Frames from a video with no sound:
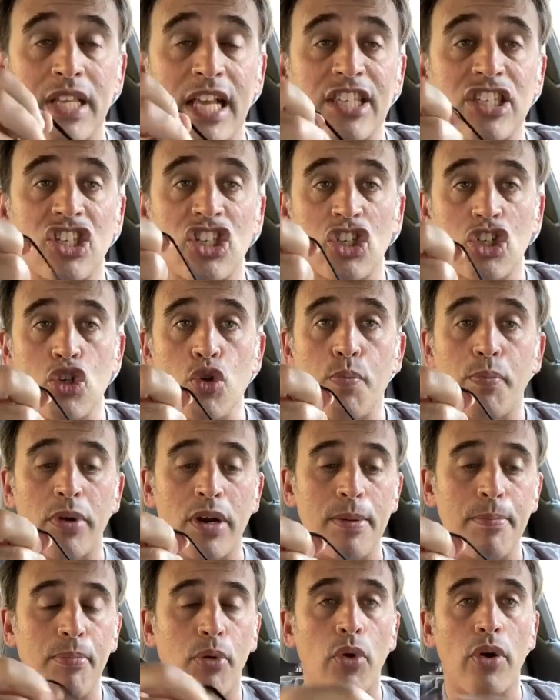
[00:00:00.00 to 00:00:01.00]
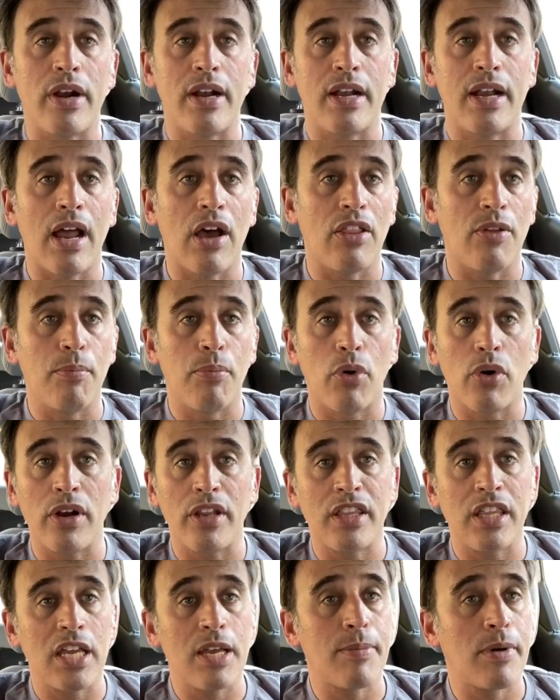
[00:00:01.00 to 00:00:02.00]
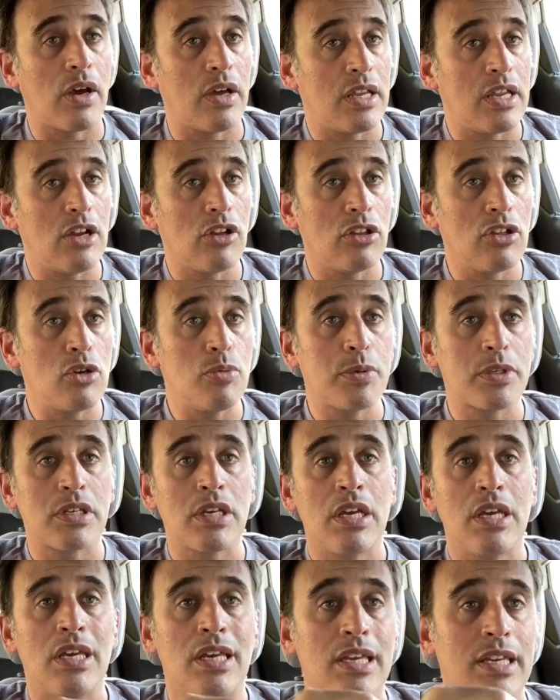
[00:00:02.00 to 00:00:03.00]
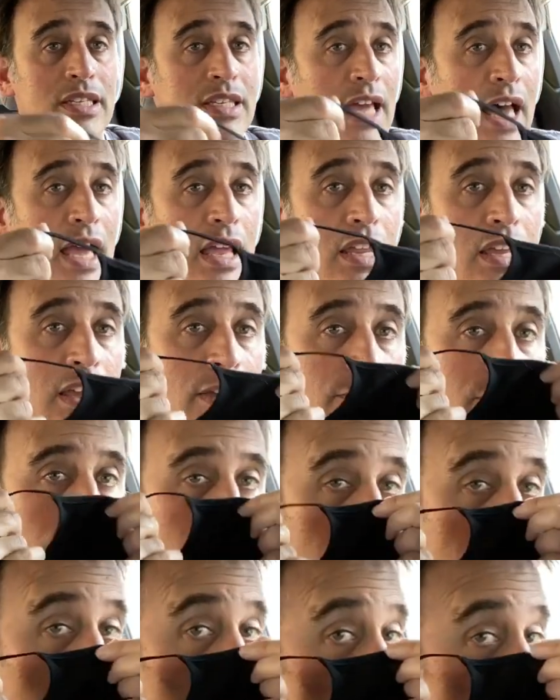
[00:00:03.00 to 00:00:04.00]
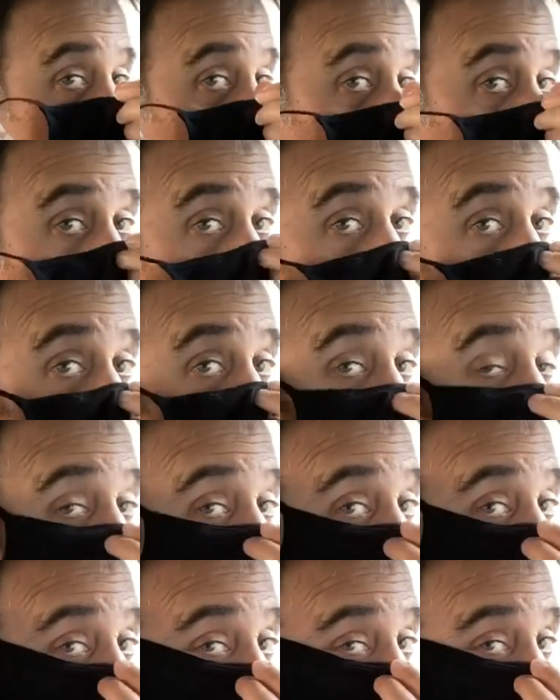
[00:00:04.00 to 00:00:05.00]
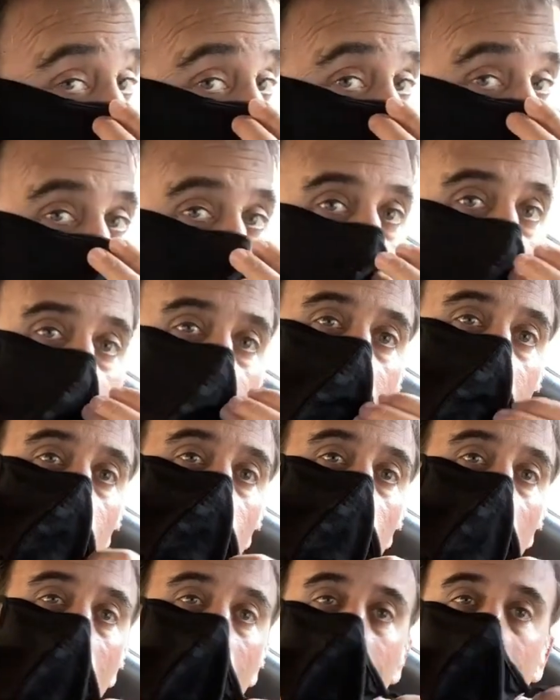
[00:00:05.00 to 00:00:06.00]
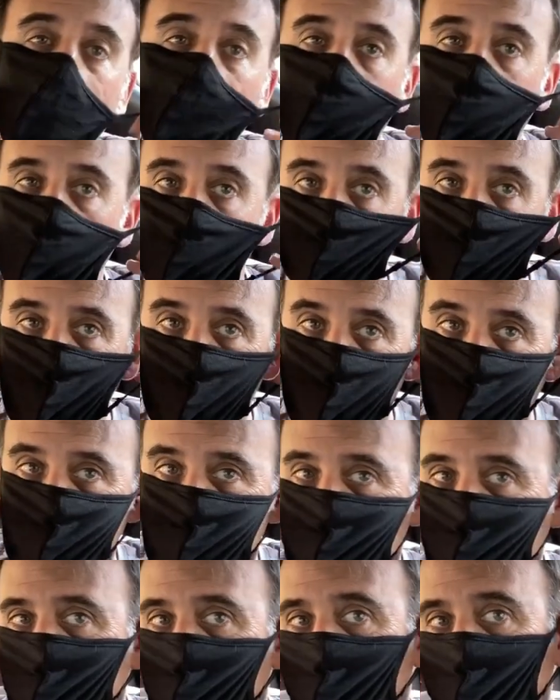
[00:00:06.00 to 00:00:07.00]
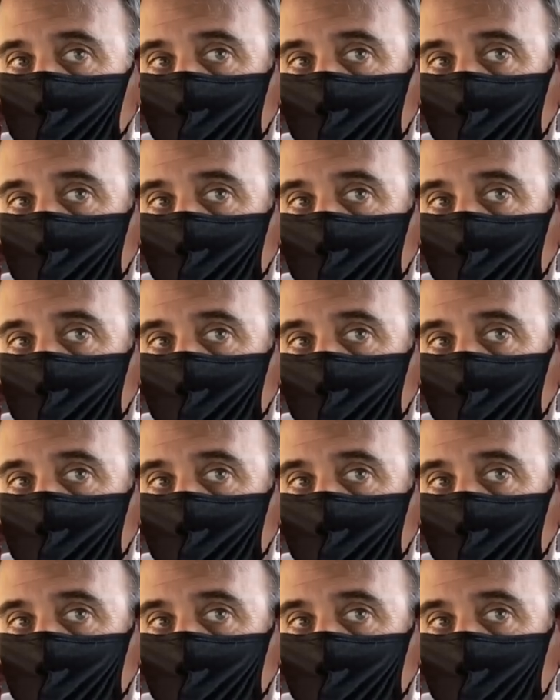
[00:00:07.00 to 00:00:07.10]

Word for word: That's super important. Now, the important thing about ear loops is that if, if it's not a perfect fit right out of the box,